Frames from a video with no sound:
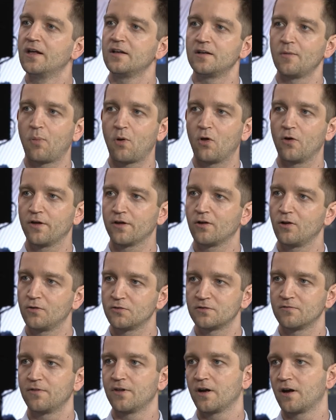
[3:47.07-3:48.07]
deploying
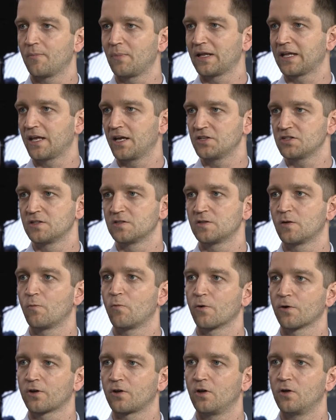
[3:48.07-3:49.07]
loads of their applications and
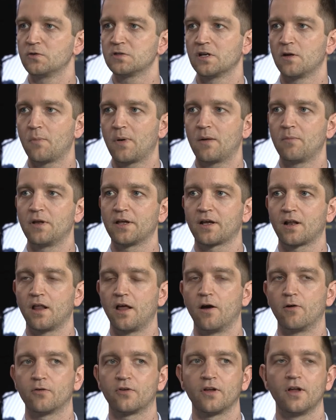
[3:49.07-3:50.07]
workloads in the public
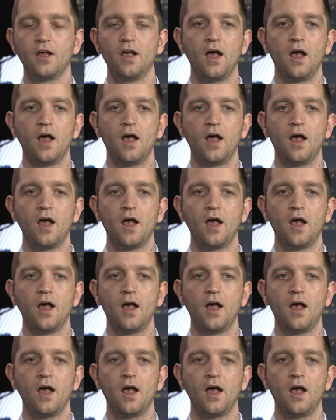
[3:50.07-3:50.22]
cloud.